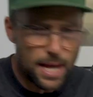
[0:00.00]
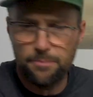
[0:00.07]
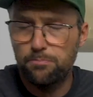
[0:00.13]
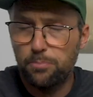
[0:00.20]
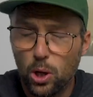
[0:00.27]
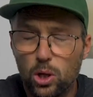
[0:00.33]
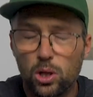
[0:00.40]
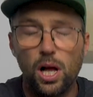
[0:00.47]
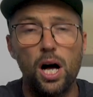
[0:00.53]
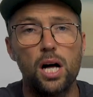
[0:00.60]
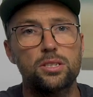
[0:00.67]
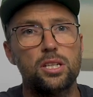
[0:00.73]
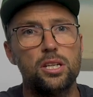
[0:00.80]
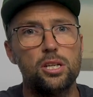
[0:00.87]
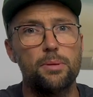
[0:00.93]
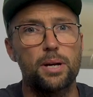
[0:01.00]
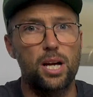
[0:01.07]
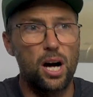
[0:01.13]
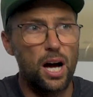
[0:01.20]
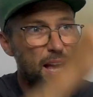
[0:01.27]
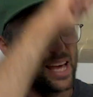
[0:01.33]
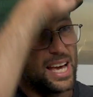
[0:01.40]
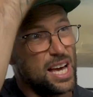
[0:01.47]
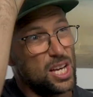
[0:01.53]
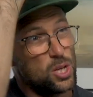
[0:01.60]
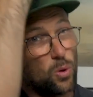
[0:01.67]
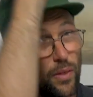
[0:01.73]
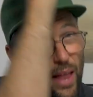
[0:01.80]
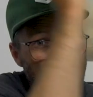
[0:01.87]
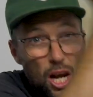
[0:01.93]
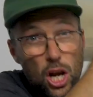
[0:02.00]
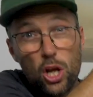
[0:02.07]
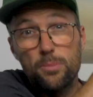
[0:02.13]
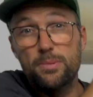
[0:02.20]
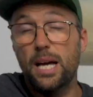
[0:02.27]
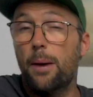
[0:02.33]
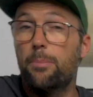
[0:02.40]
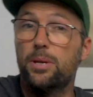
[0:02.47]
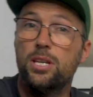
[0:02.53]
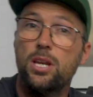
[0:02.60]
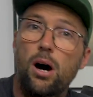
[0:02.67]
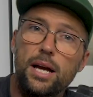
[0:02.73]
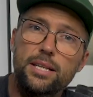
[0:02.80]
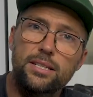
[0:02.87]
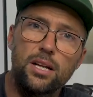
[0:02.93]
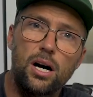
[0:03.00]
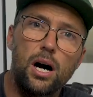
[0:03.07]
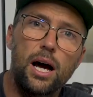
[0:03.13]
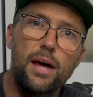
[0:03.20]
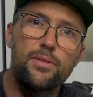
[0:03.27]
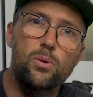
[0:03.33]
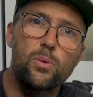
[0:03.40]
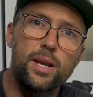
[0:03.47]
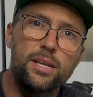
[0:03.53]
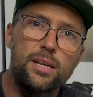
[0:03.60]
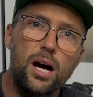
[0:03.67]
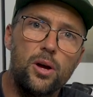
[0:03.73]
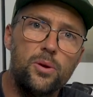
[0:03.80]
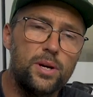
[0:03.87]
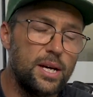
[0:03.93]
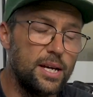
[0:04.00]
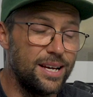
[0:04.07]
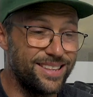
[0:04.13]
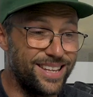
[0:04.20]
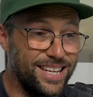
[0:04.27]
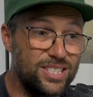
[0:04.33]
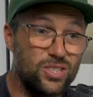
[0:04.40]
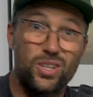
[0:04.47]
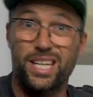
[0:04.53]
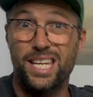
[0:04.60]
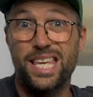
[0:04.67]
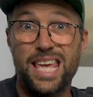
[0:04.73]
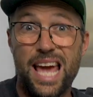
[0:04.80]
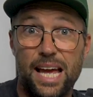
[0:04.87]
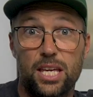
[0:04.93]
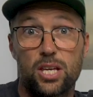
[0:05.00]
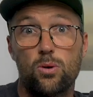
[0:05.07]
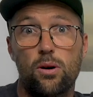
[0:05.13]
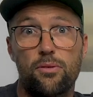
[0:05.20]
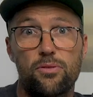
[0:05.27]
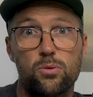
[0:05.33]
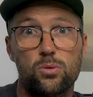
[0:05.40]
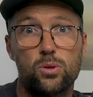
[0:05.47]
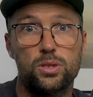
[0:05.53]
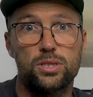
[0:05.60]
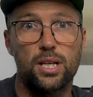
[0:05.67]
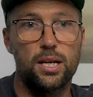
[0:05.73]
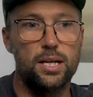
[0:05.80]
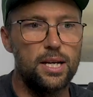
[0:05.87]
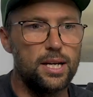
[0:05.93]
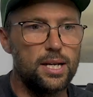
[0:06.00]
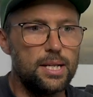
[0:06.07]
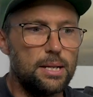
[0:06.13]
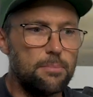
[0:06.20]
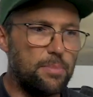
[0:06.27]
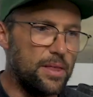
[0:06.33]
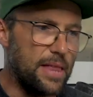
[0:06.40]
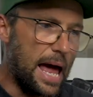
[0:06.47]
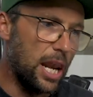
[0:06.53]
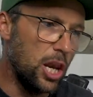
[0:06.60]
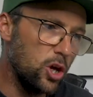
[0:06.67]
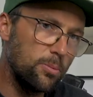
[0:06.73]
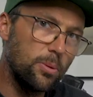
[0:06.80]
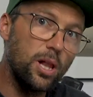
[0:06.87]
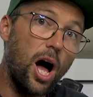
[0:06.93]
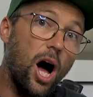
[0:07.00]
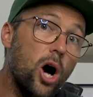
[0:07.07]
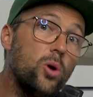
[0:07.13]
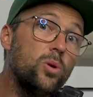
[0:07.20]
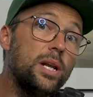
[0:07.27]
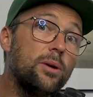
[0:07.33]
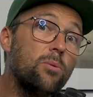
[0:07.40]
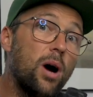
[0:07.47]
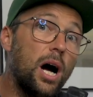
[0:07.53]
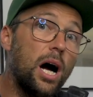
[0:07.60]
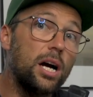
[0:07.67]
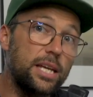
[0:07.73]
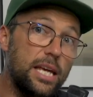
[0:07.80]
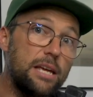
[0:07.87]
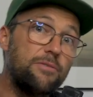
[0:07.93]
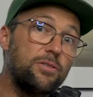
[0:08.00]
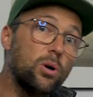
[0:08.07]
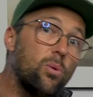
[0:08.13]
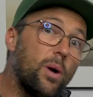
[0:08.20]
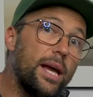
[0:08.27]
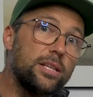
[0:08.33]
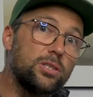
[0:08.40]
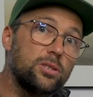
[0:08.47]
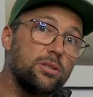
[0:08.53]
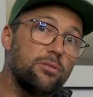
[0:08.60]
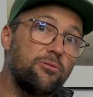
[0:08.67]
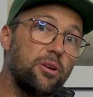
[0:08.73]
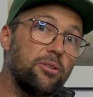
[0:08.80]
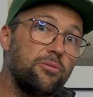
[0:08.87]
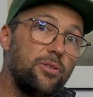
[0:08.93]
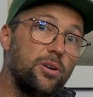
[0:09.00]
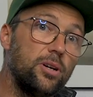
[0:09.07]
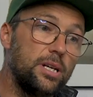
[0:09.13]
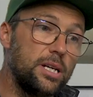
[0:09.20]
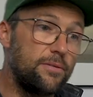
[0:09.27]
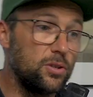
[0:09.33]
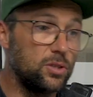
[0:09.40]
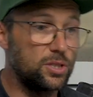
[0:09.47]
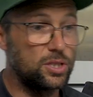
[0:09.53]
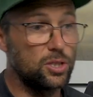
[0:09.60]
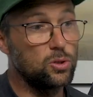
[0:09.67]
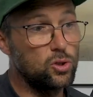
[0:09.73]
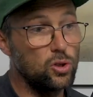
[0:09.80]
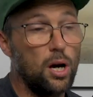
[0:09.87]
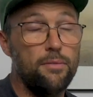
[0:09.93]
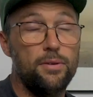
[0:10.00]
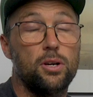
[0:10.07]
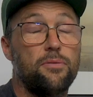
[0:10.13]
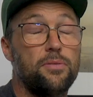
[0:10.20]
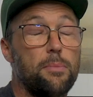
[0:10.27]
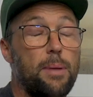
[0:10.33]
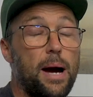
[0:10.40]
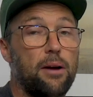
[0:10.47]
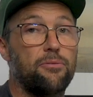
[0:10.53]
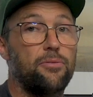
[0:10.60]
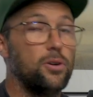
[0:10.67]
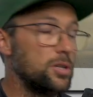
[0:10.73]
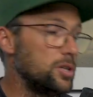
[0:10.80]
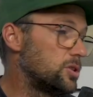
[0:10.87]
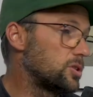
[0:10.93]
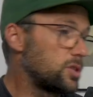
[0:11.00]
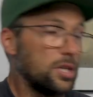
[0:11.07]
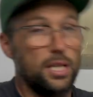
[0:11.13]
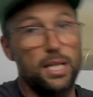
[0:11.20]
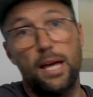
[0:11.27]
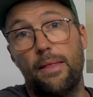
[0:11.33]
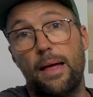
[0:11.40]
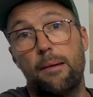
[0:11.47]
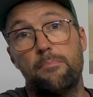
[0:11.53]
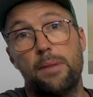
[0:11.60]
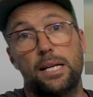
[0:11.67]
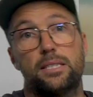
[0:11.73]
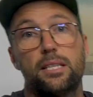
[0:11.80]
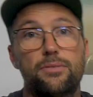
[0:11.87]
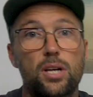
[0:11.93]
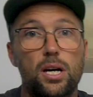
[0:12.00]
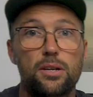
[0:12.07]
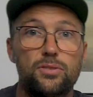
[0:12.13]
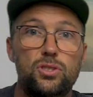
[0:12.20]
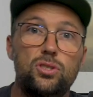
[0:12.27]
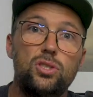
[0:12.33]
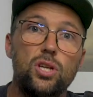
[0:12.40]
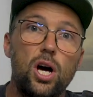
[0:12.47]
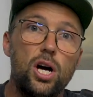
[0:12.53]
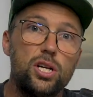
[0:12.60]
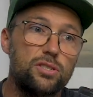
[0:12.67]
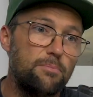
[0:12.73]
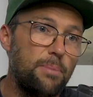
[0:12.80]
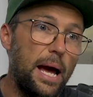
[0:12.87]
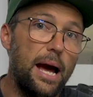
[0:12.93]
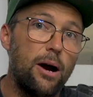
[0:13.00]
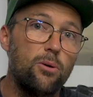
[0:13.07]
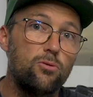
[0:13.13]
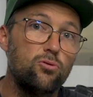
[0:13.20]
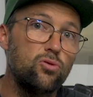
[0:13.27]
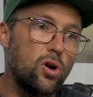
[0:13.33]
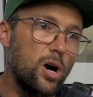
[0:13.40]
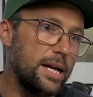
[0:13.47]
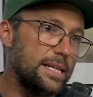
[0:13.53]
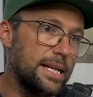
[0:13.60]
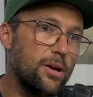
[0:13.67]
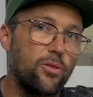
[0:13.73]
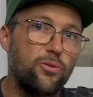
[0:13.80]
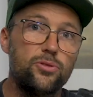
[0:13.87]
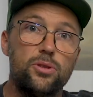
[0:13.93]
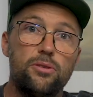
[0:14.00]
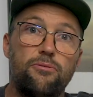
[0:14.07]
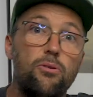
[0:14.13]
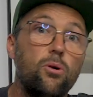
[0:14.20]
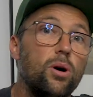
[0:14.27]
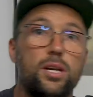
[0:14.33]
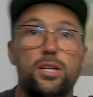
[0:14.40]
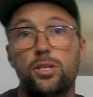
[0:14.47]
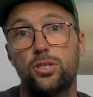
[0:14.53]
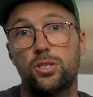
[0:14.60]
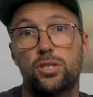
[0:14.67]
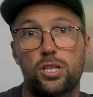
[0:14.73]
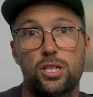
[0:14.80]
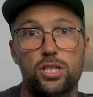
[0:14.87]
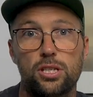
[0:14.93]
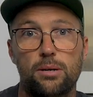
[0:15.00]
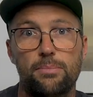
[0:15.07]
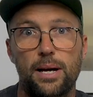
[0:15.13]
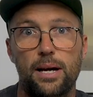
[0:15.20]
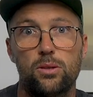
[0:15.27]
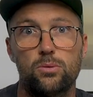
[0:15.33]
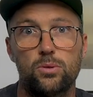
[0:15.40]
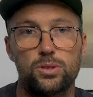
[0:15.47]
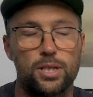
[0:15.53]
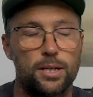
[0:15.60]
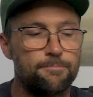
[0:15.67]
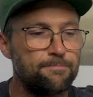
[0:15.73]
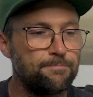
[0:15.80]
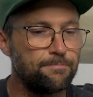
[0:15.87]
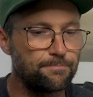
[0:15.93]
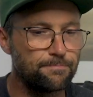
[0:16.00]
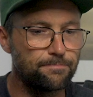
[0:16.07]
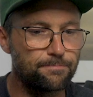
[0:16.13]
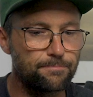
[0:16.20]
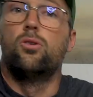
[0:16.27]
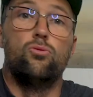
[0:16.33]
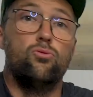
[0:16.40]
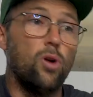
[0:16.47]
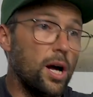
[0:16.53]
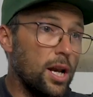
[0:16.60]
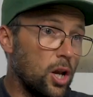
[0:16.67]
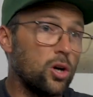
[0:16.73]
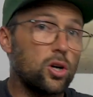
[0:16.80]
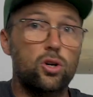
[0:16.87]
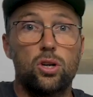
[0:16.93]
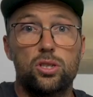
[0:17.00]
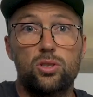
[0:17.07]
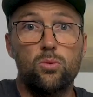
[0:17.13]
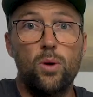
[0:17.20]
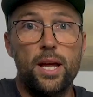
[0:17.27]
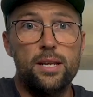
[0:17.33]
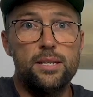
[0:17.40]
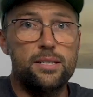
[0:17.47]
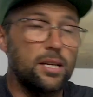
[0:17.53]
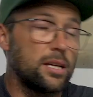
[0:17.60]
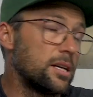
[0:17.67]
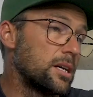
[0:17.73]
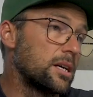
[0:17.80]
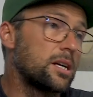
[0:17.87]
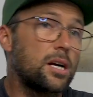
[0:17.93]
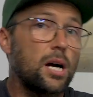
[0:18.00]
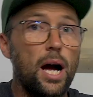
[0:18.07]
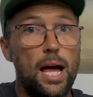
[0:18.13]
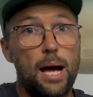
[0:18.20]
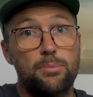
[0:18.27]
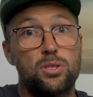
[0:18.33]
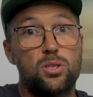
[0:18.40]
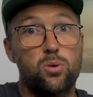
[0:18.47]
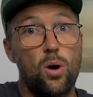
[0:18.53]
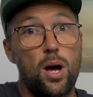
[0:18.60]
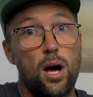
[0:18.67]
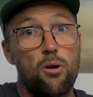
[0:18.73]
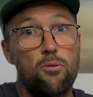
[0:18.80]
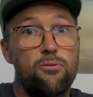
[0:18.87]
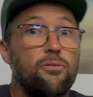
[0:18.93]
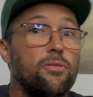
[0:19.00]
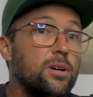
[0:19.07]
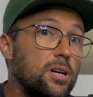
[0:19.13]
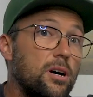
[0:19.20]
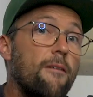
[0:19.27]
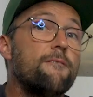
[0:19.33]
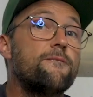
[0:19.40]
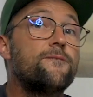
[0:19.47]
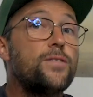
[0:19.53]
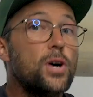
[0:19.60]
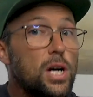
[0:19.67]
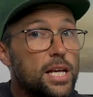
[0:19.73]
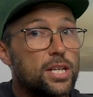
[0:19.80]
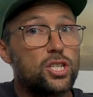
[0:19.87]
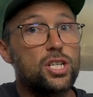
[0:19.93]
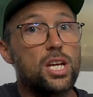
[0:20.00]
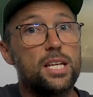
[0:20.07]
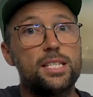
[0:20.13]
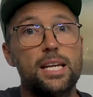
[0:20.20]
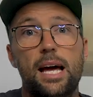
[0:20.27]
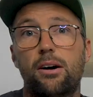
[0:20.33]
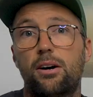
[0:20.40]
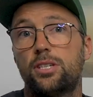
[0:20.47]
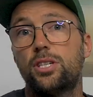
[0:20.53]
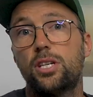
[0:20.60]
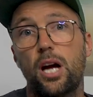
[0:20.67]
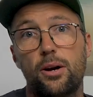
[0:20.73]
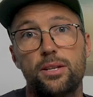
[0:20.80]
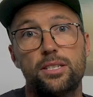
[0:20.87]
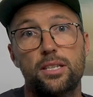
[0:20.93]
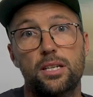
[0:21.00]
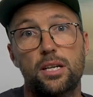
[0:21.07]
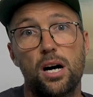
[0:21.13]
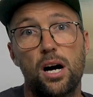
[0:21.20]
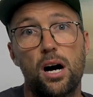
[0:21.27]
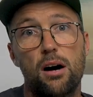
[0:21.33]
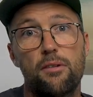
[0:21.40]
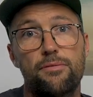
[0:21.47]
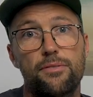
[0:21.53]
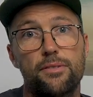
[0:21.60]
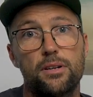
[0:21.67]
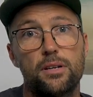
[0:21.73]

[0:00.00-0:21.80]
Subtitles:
in, pull hard to loop the kite. You want that loop to happen nice and high in the window, then it's not going to yank you off the water. But that loop will only work if your weight is on your front foot. If you're still driving off your back foot, you're just going to get that massive kind of surge of power right down through the foil and you're just going to jump out of the water. Ride along across the wind, kite up to 12, fully sheet out as you go into the carve.